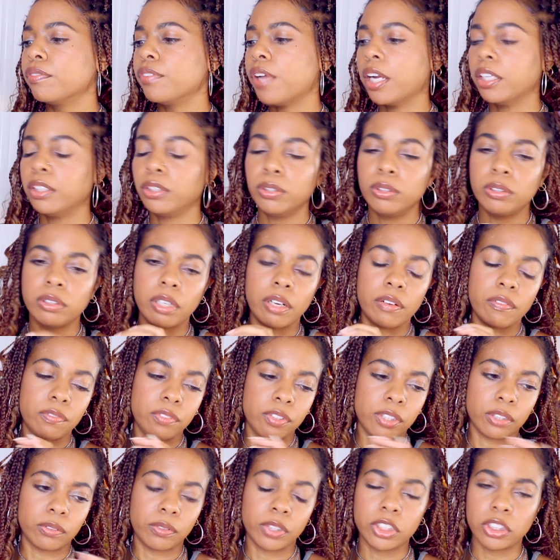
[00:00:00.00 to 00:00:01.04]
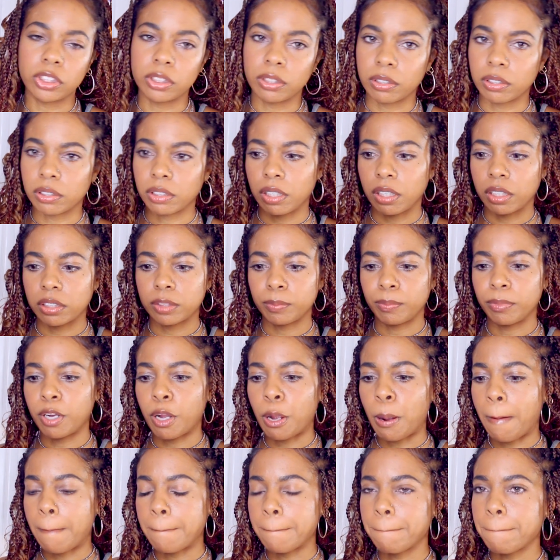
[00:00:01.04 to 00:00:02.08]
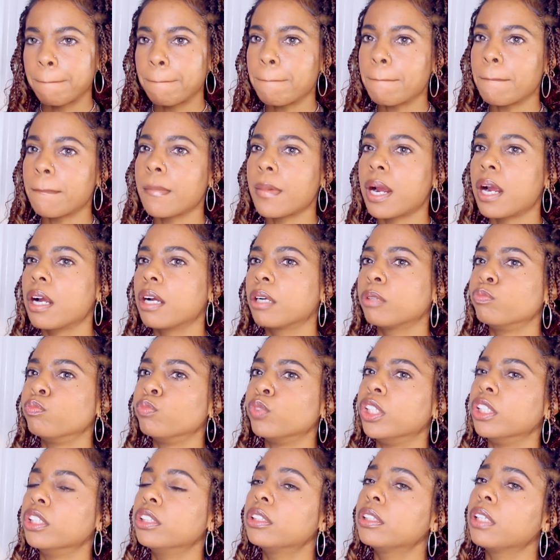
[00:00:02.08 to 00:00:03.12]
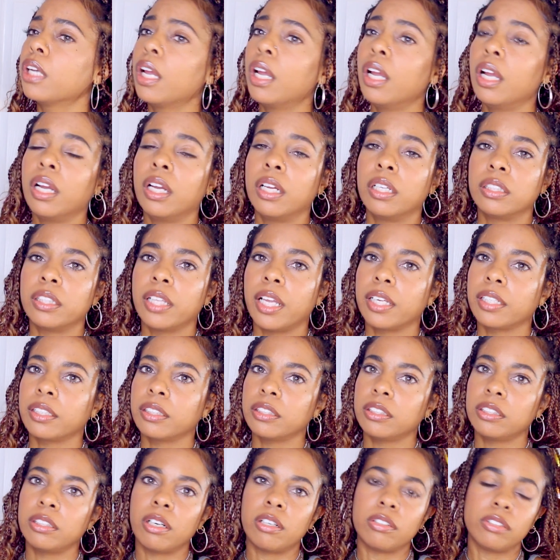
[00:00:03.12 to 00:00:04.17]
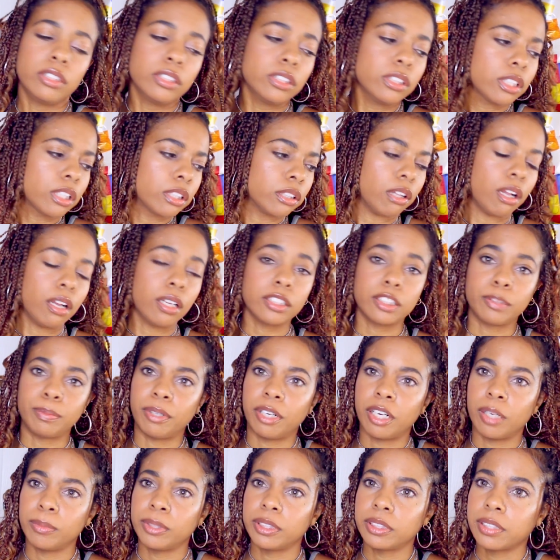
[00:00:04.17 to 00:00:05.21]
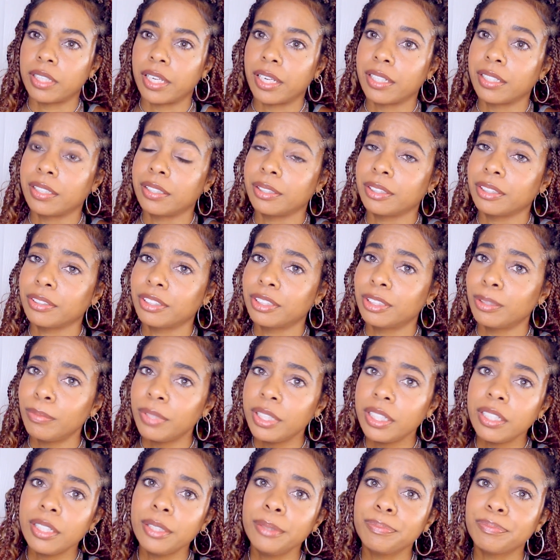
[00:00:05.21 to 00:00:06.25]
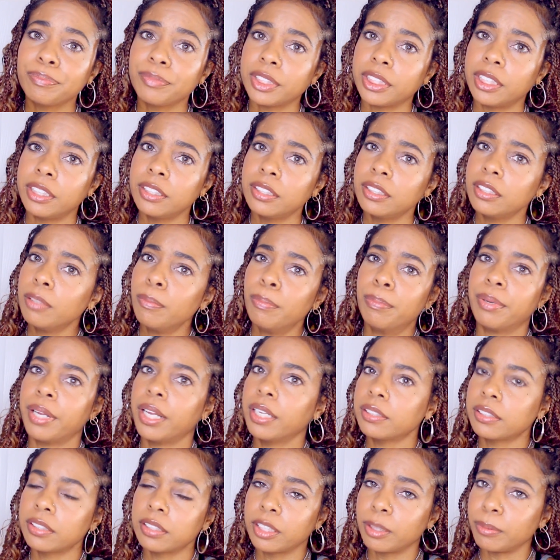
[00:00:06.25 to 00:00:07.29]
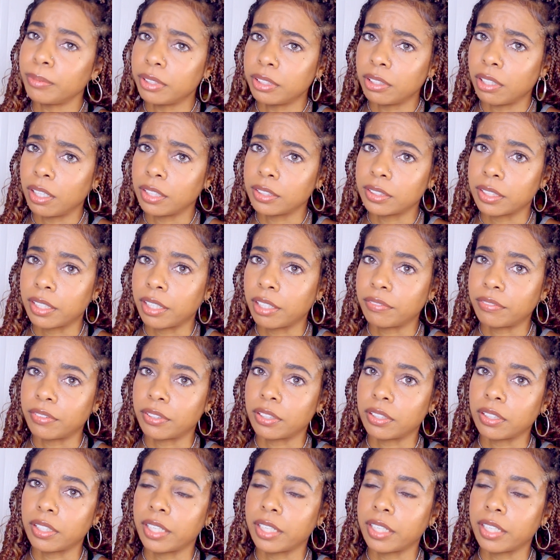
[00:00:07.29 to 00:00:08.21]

I do love the original gloss bomb. It's like, you know, this gloss bomb is like, to me, it's the best lip gloss ever.